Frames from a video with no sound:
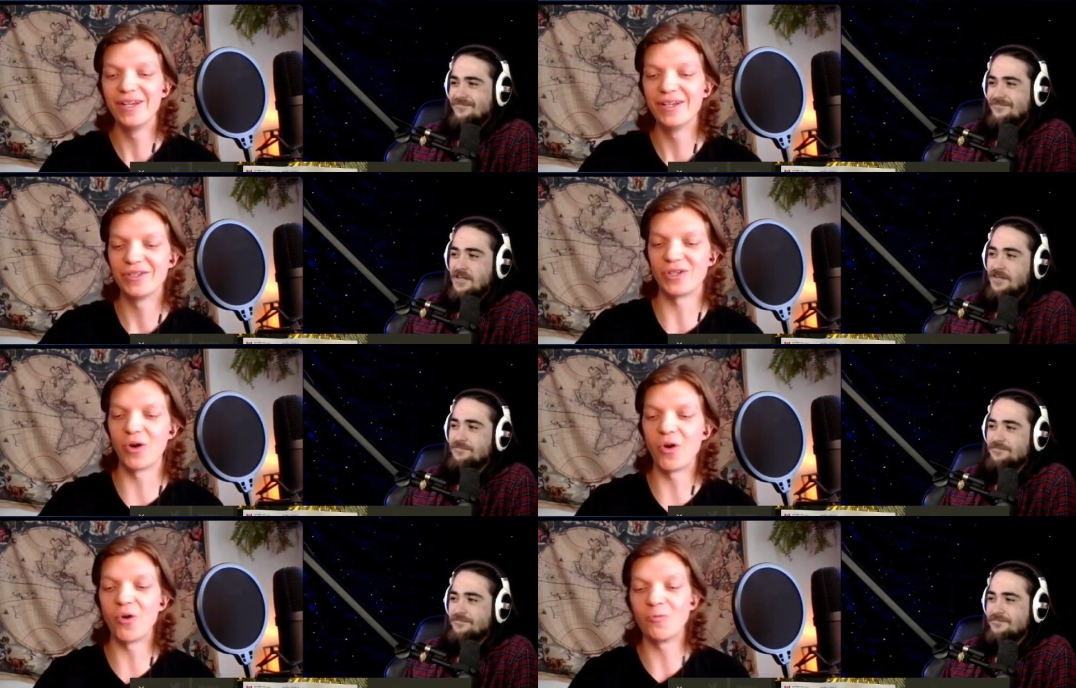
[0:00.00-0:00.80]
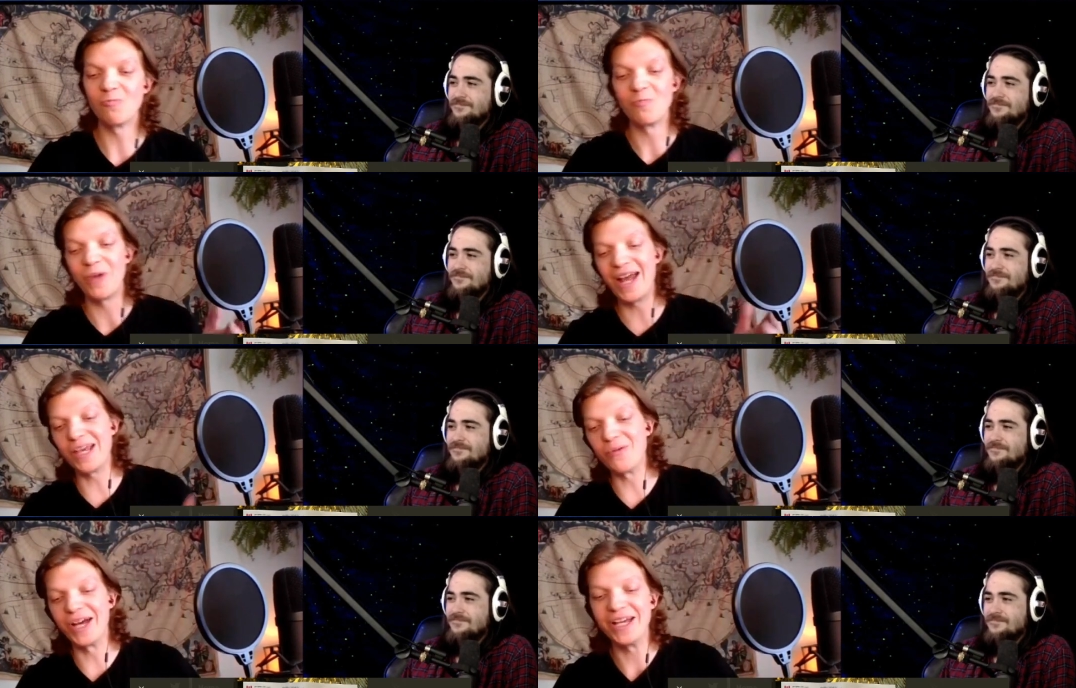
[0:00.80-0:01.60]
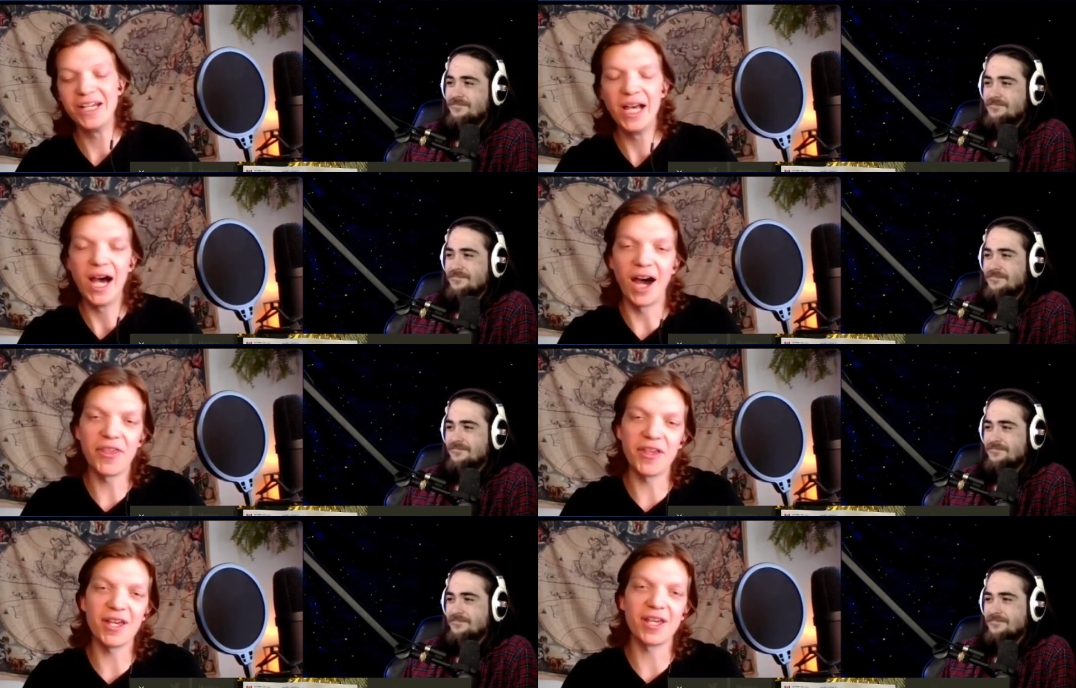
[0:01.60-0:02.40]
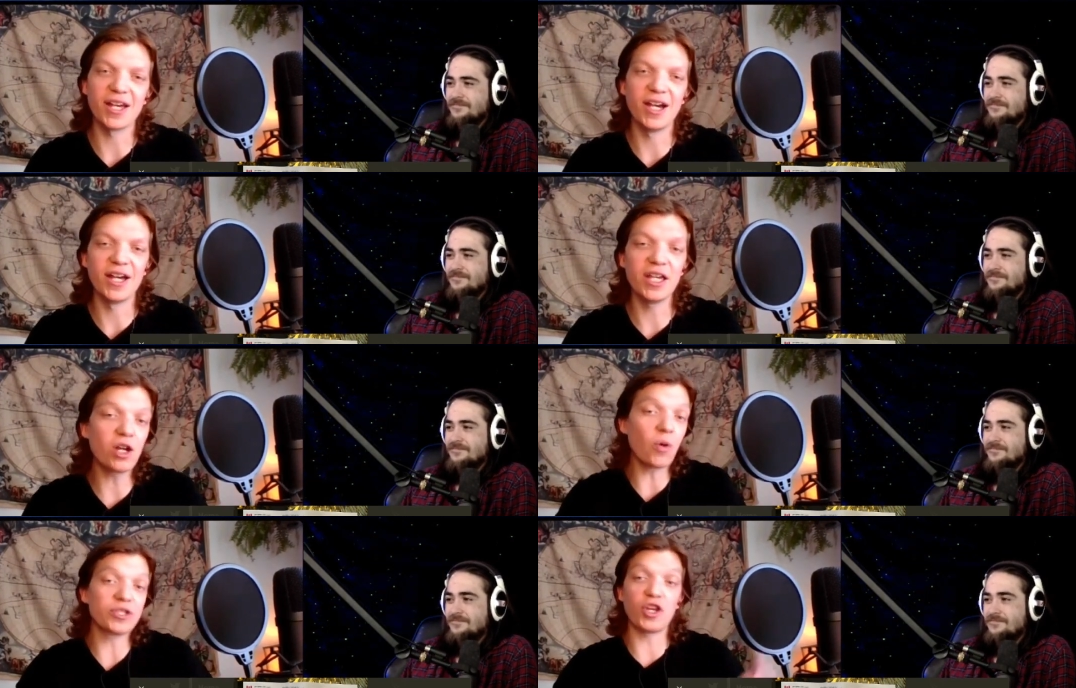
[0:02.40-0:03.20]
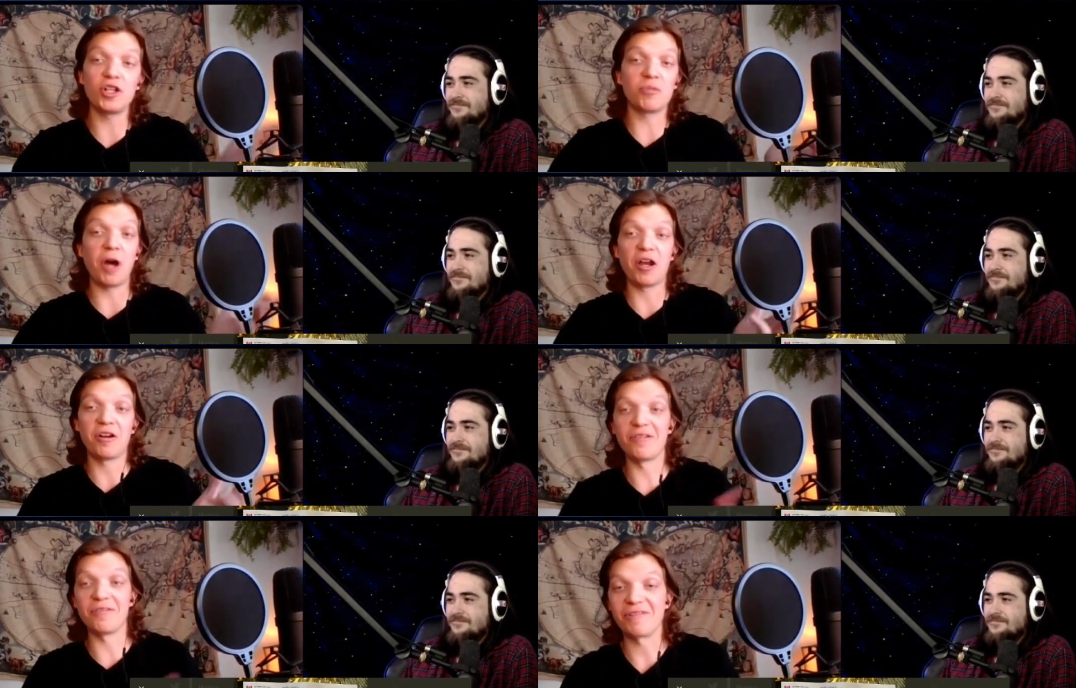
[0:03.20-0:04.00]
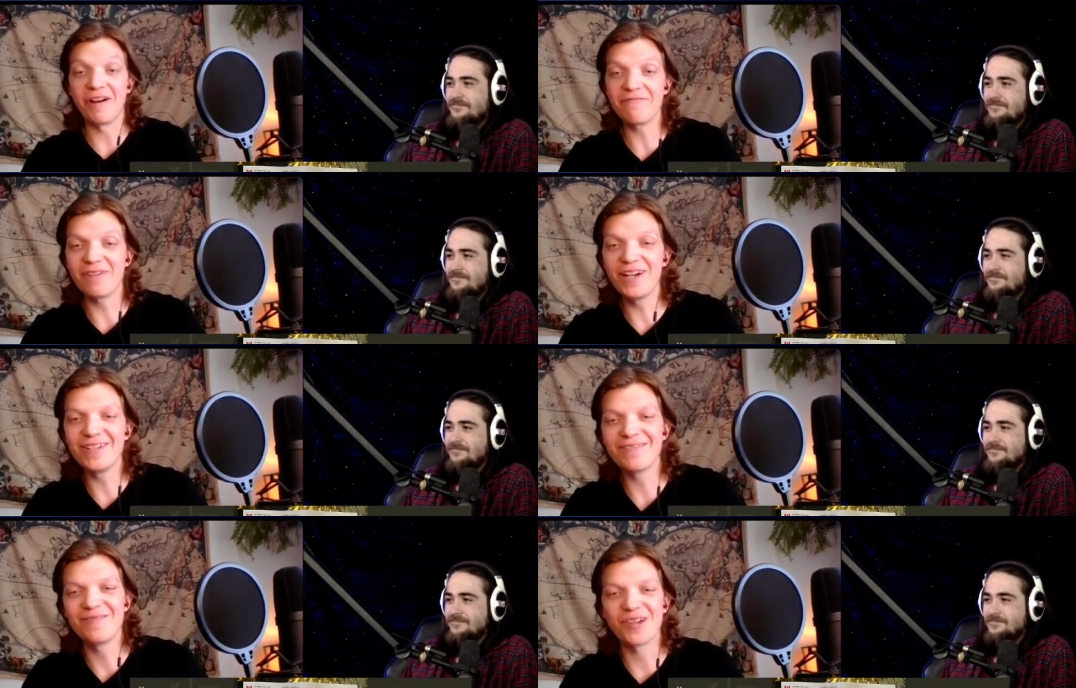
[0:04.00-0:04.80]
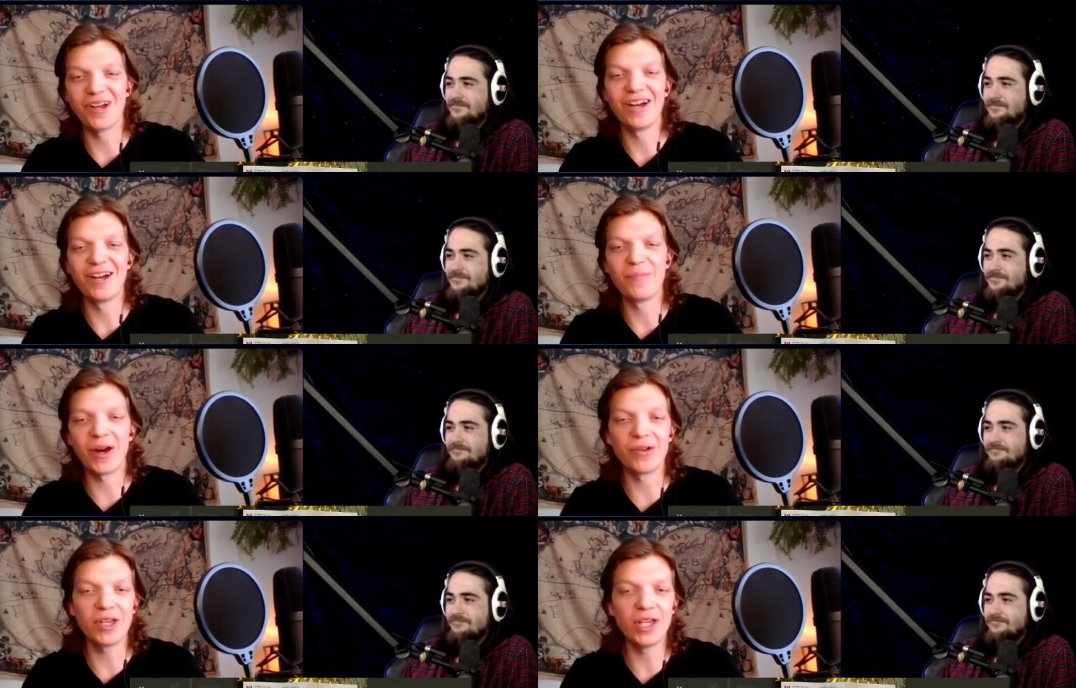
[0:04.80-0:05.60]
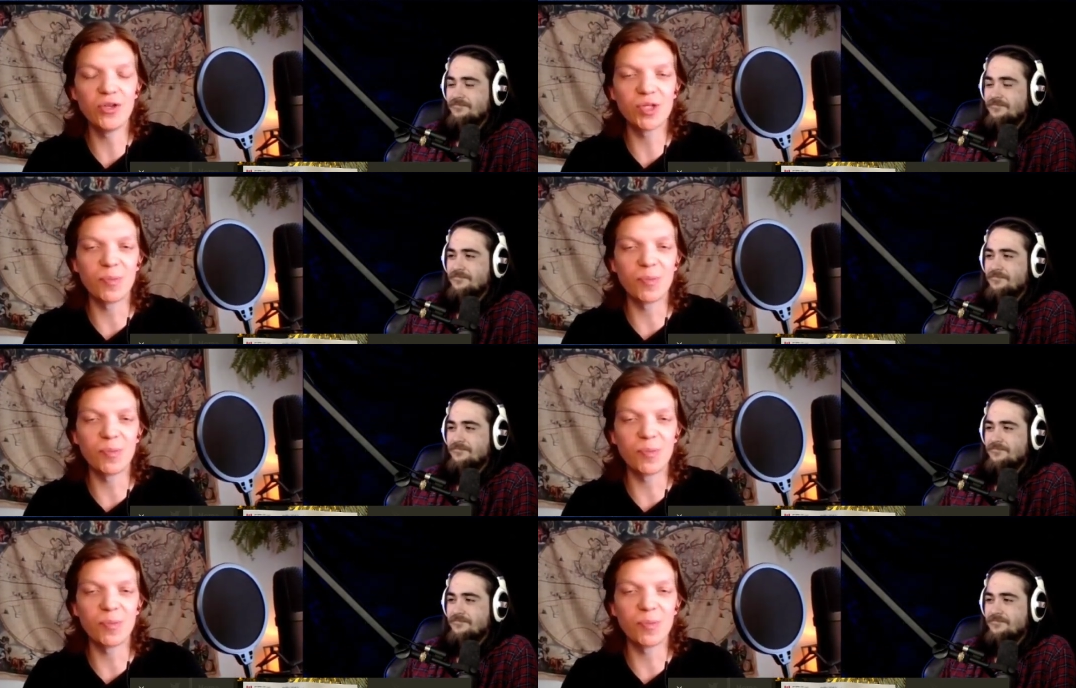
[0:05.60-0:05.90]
Speaker 1: Yeah. So anyway, I think uh, he could always change his mind on other stuff, right? Uh, apparently, he